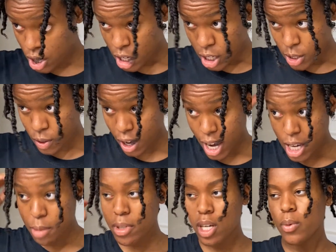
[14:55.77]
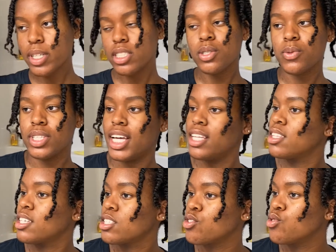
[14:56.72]
So I am going to let
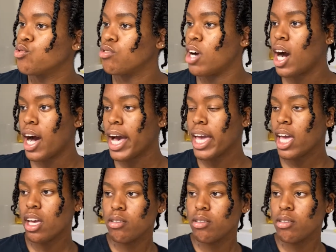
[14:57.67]
this dry